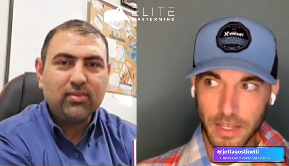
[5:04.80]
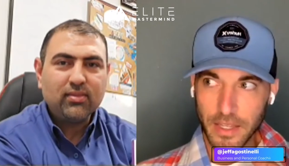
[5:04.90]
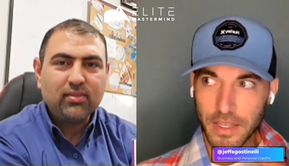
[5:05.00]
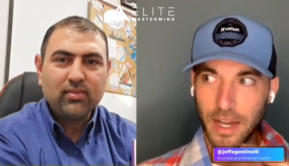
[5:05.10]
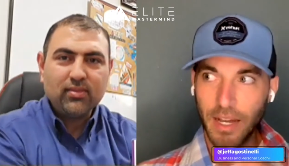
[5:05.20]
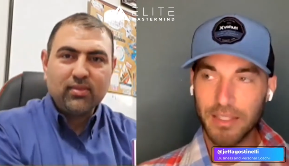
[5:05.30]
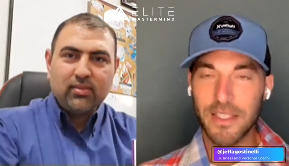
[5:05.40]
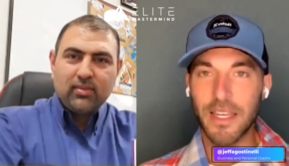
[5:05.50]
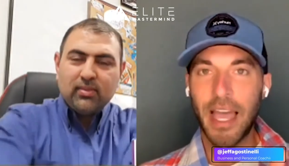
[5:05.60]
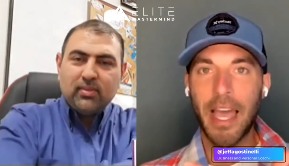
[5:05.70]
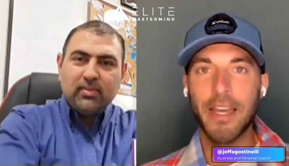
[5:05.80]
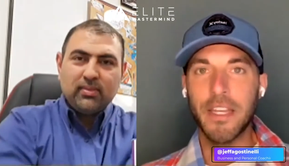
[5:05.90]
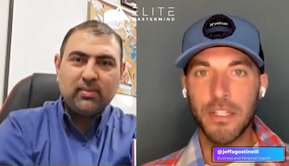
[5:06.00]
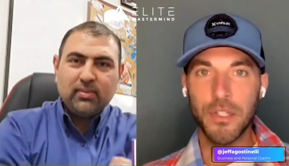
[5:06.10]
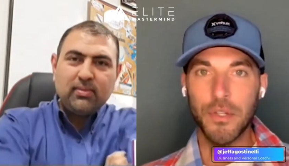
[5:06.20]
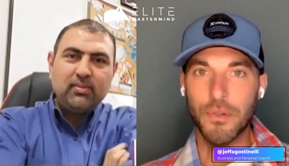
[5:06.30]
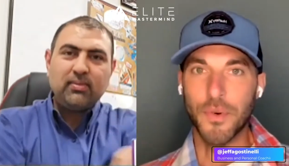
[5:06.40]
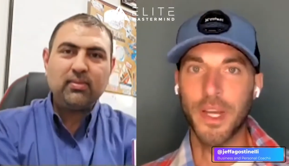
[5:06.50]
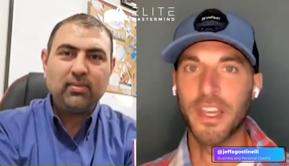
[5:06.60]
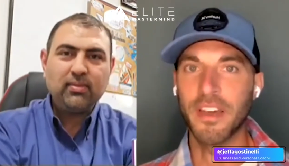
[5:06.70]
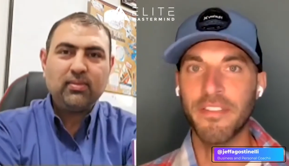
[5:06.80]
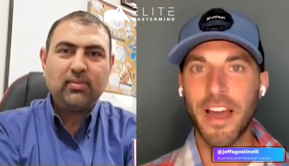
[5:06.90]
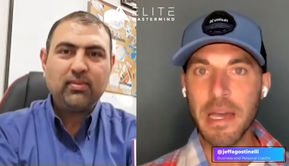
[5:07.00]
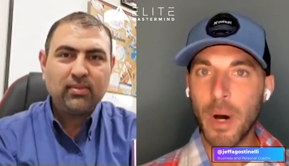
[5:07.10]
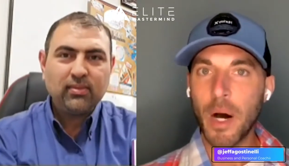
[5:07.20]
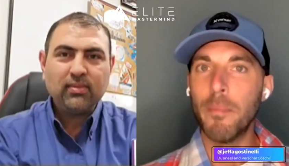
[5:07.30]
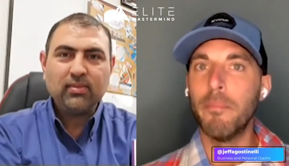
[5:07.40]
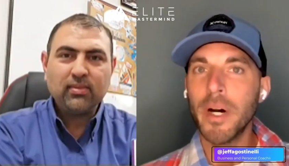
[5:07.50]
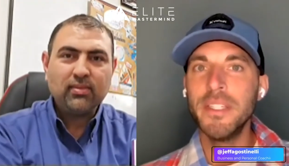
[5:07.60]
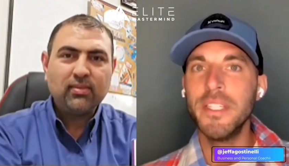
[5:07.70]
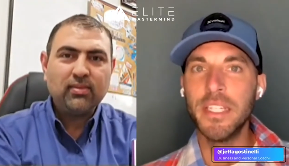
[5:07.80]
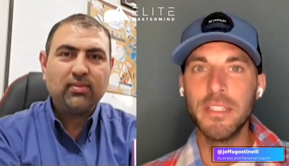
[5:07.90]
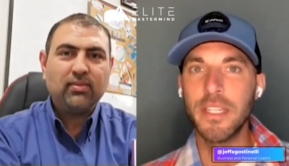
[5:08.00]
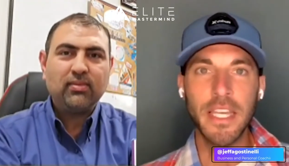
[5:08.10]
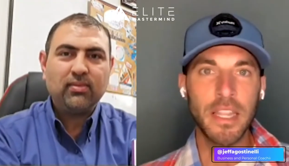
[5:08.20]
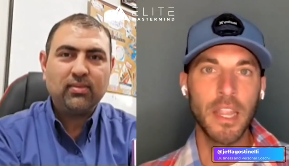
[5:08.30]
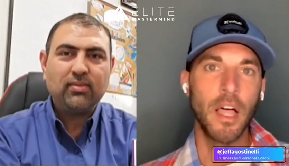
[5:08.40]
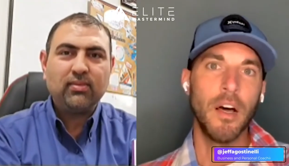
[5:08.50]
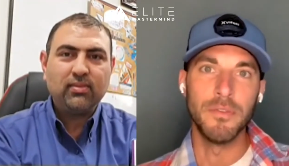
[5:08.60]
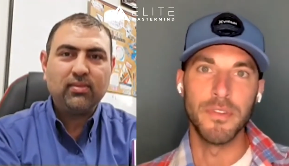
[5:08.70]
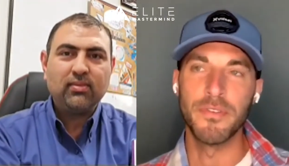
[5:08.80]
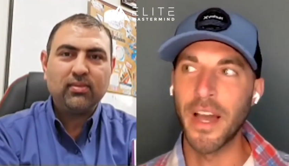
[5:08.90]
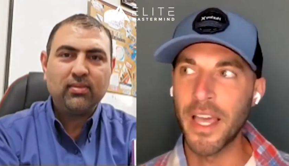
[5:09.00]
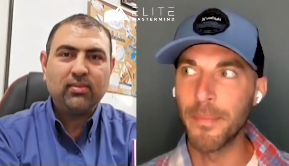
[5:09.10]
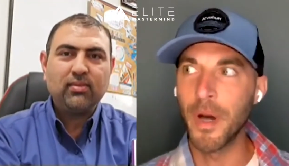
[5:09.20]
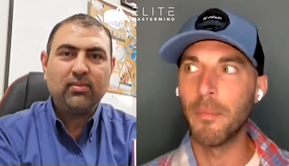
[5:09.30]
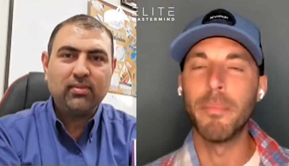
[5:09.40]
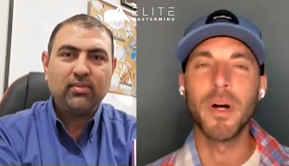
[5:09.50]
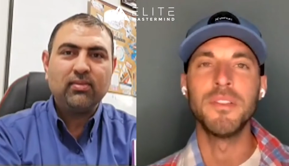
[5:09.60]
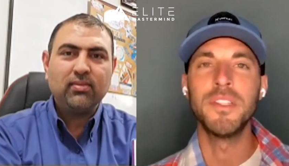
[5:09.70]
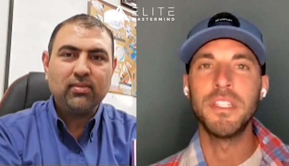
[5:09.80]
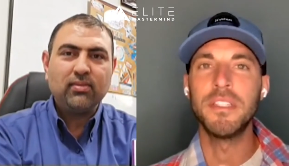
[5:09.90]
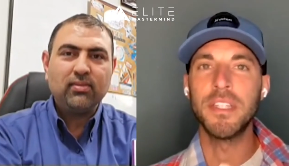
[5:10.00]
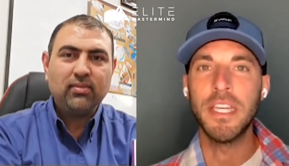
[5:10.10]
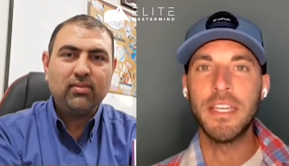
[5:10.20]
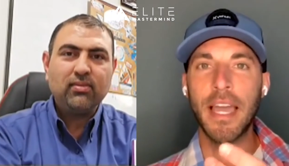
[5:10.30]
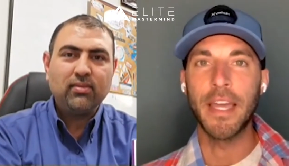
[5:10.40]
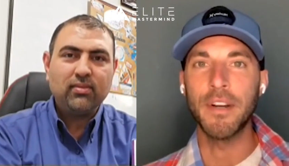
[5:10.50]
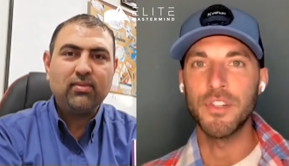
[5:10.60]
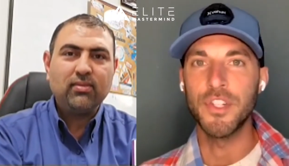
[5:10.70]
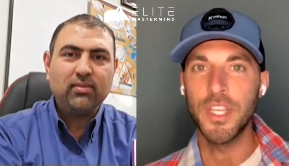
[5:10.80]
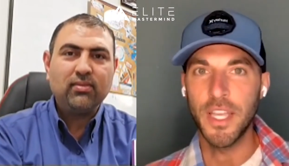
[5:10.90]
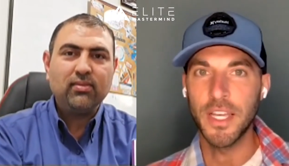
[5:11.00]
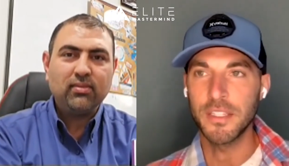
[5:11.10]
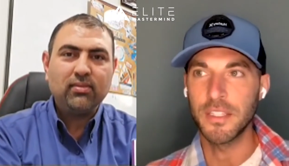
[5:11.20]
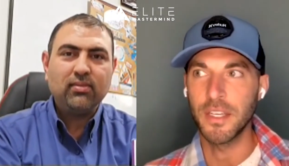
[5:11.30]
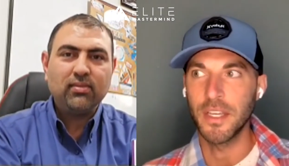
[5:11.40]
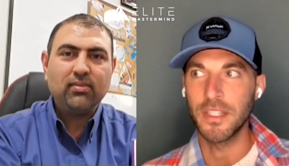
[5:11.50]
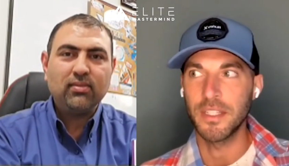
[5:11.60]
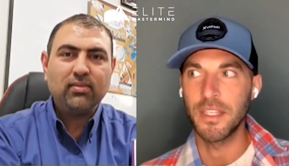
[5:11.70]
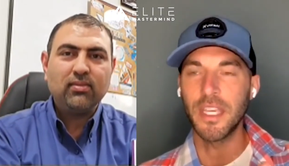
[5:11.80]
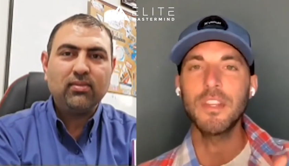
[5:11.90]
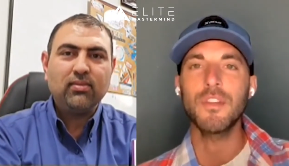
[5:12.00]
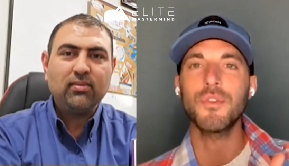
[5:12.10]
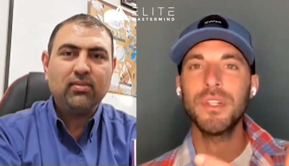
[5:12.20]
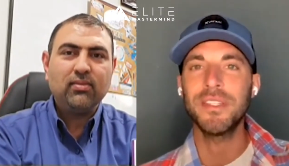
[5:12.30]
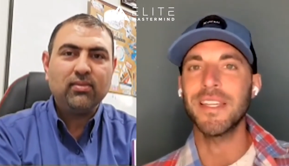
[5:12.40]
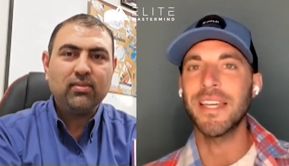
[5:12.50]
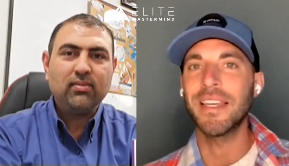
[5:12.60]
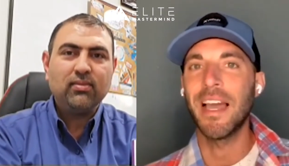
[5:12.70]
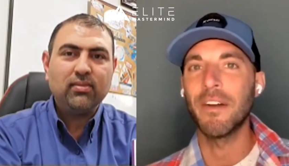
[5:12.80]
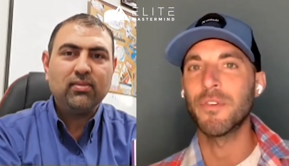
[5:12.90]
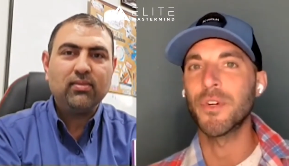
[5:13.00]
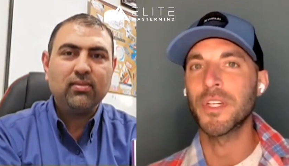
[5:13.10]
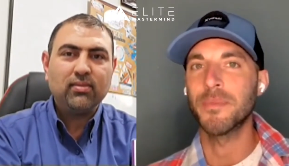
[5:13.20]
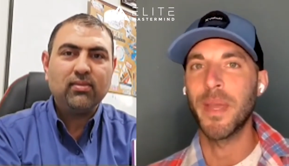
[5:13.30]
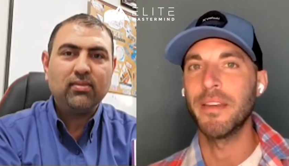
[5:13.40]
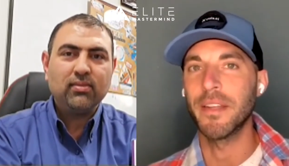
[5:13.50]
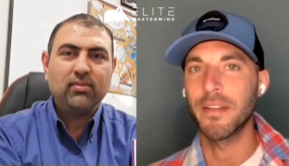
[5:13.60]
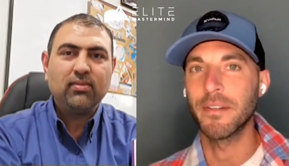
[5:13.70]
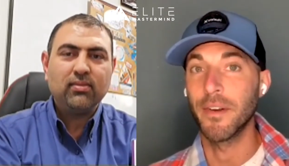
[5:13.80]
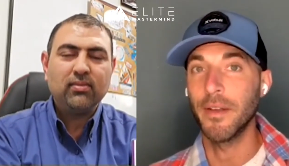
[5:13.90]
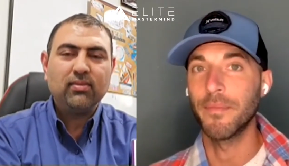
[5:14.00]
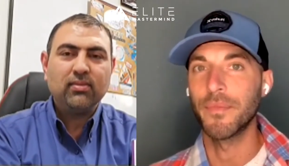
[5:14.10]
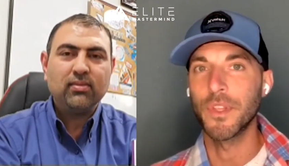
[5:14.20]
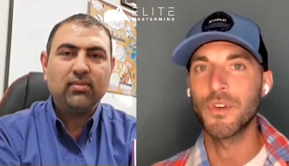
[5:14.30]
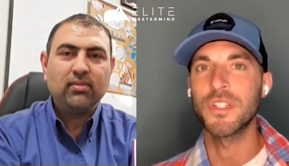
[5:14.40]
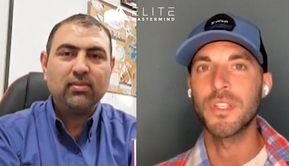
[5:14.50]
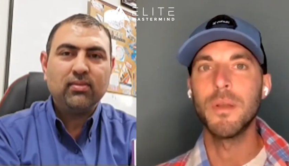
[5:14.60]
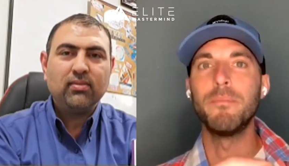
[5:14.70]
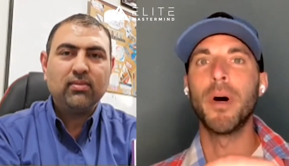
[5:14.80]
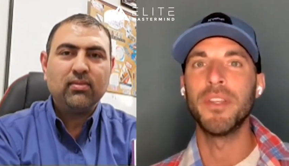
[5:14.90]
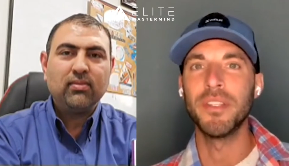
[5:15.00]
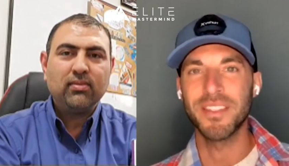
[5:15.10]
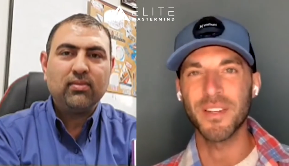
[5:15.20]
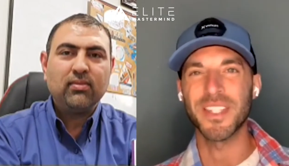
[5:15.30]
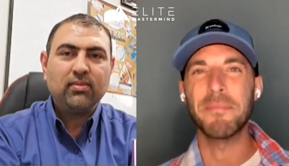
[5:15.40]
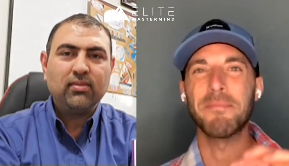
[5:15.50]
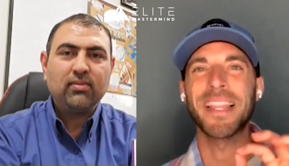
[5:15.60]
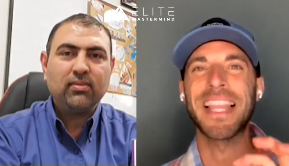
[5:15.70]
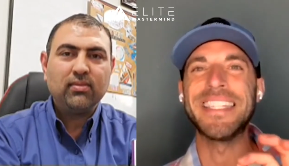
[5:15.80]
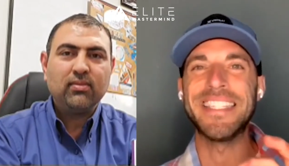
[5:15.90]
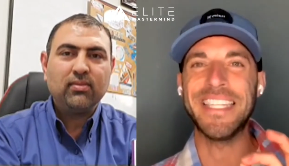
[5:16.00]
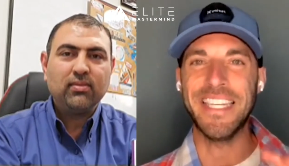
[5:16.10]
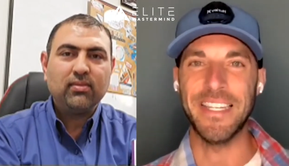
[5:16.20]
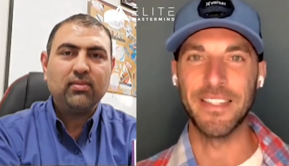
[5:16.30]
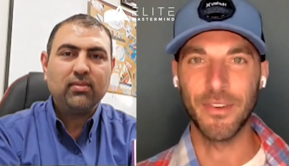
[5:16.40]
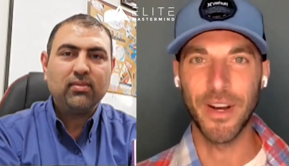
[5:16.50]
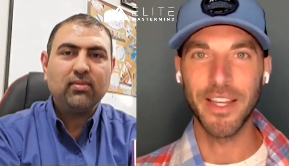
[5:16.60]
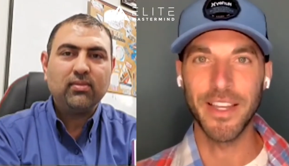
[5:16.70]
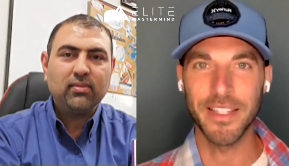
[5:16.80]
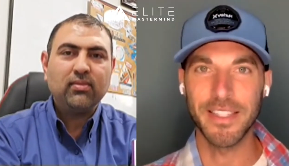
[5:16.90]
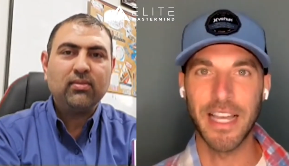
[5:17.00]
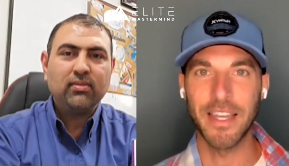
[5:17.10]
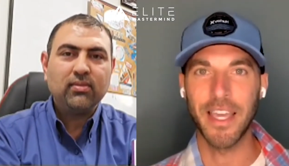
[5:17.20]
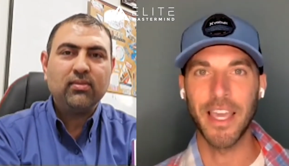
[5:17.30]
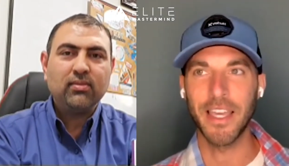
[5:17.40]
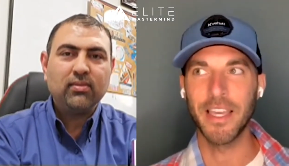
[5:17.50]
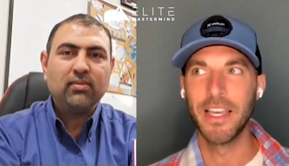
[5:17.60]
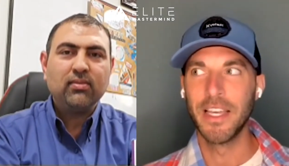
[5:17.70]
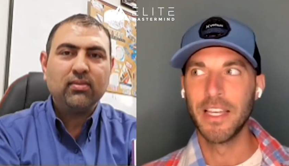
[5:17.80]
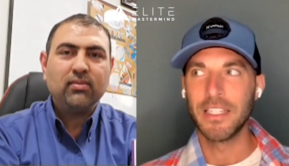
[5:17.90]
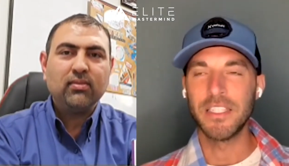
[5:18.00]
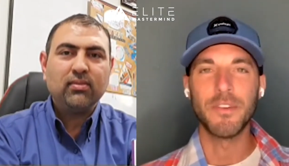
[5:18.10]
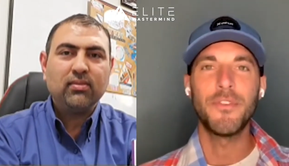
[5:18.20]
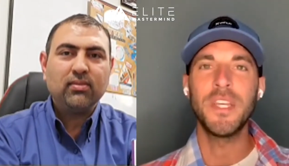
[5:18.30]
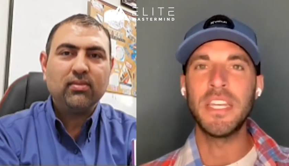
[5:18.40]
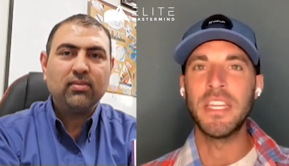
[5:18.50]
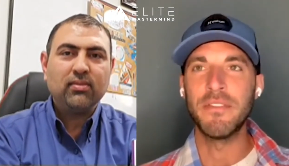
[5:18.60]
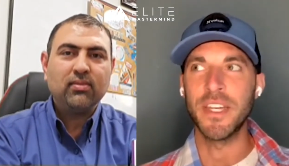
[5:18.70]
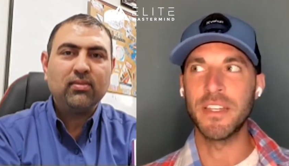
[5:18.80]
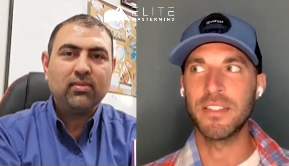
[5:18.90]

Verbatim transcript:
Speaker 1: constant adding to, right? Like if I am abundant in love, if I am abundant in energy, it's a, it's an increasing and ever expanding, right? There is an abundance, there's a plenty, right? It's not a definitive, it's